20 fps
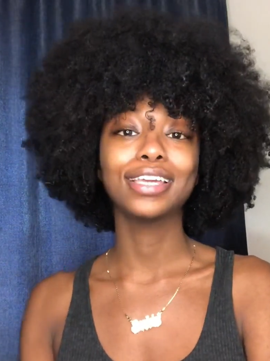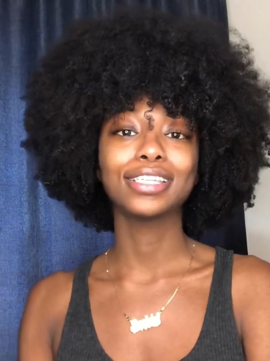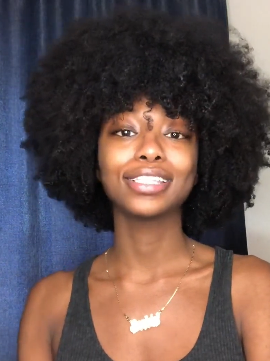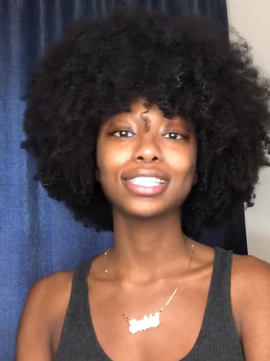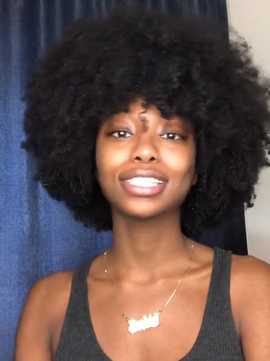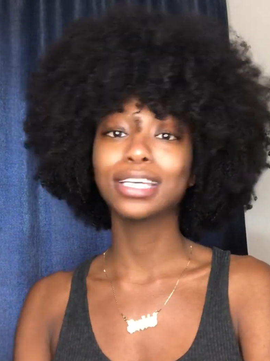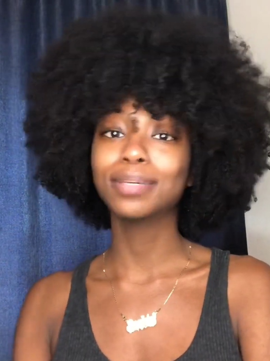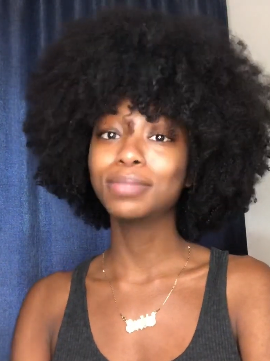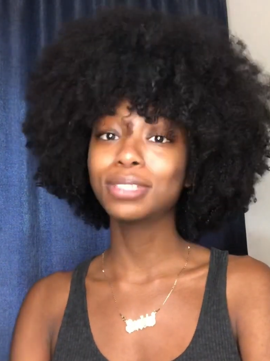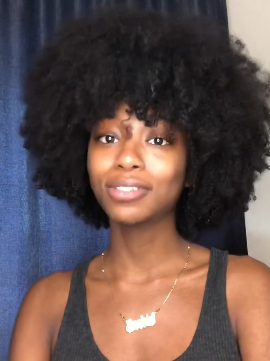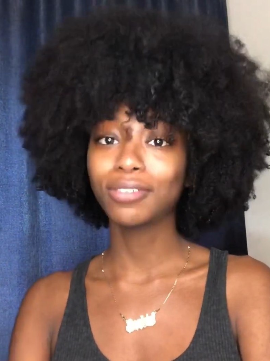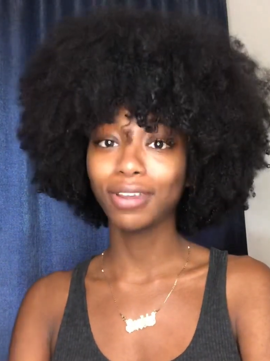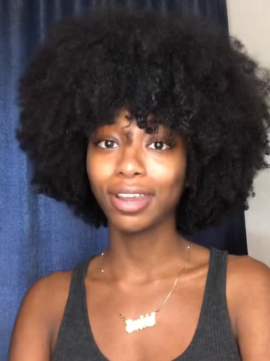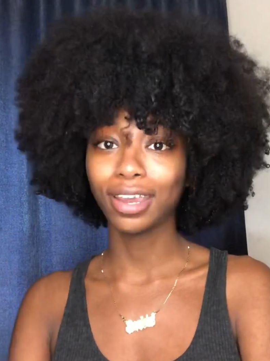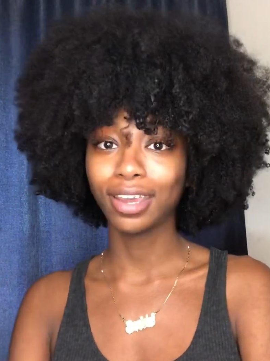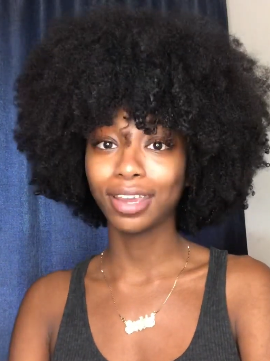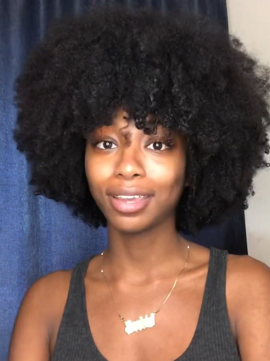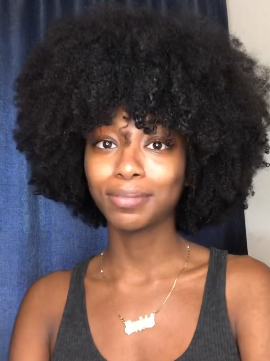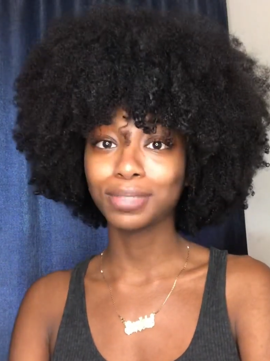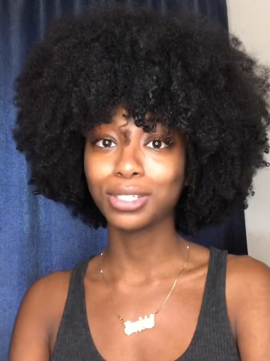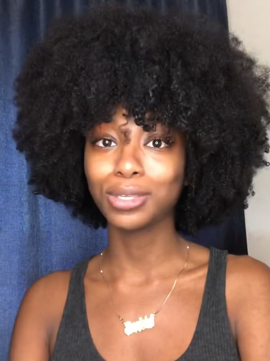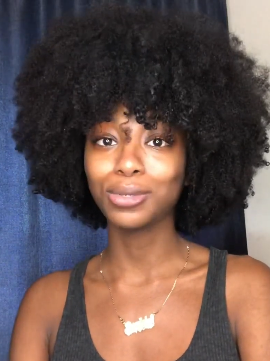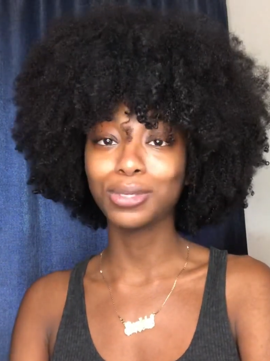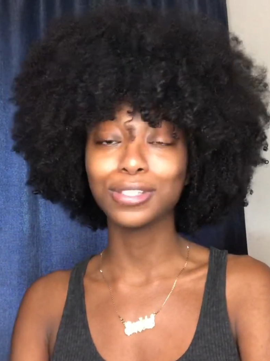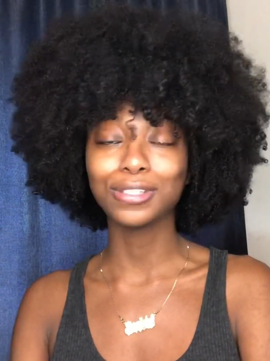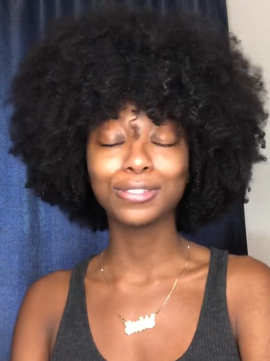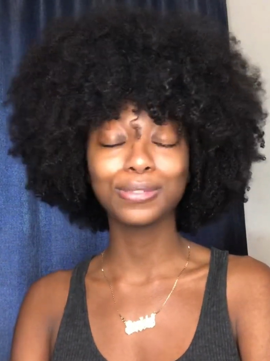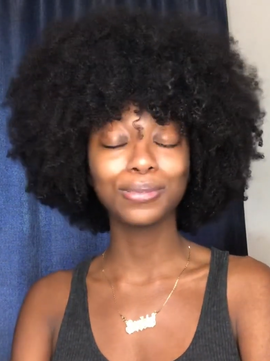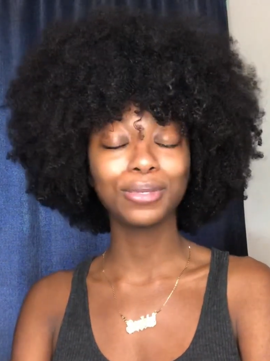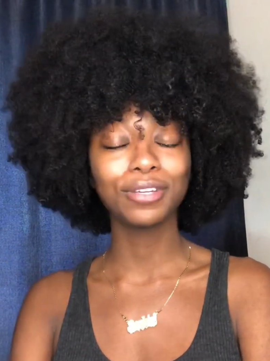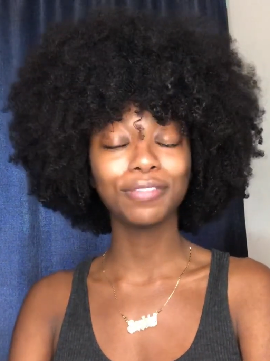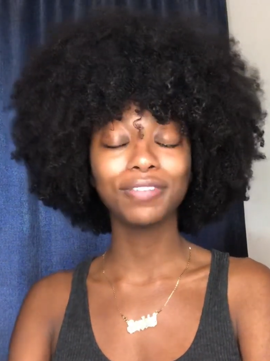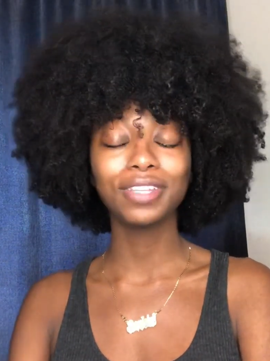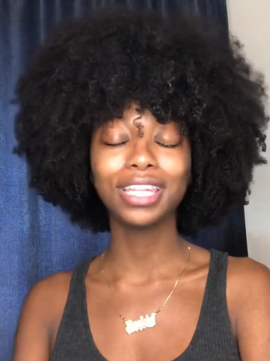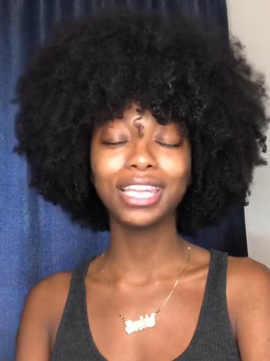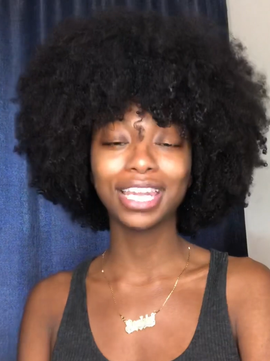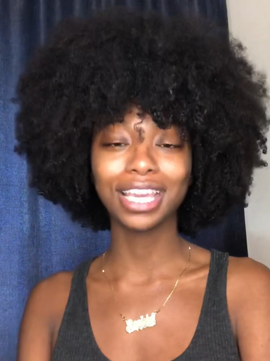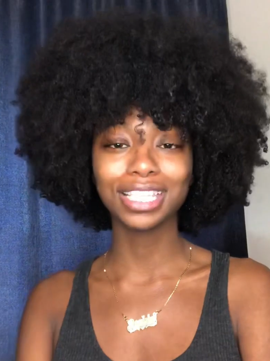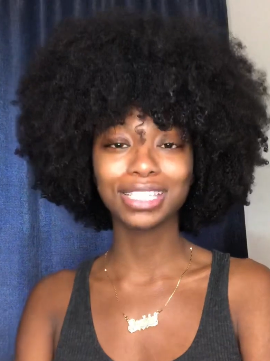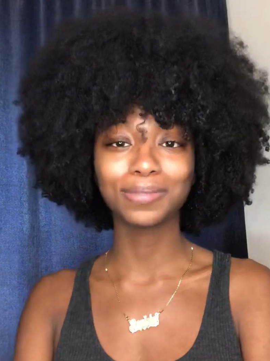subscribe so you can tune in for the
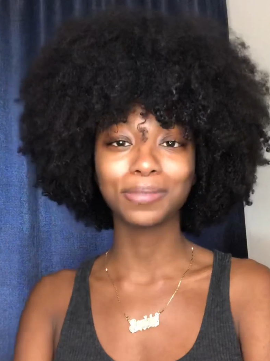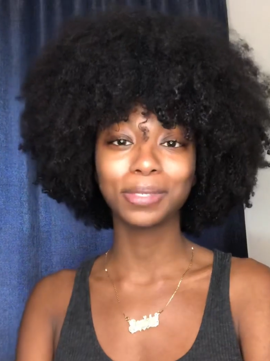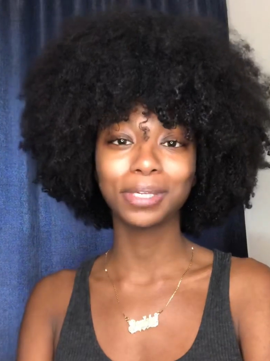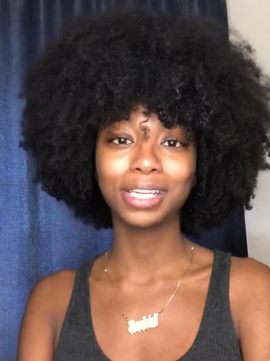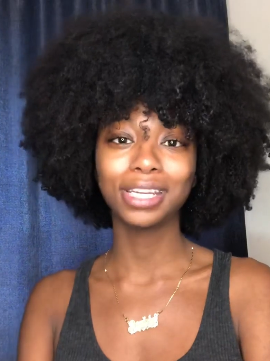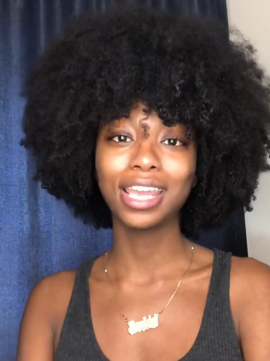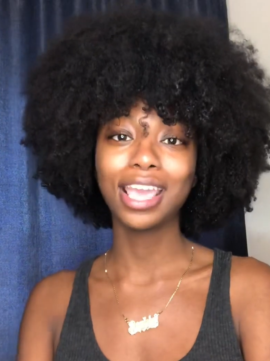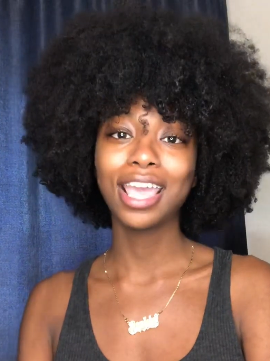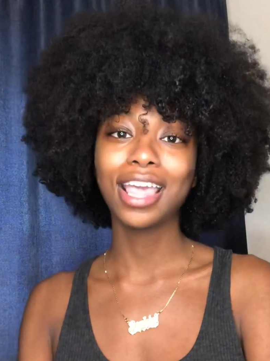next one.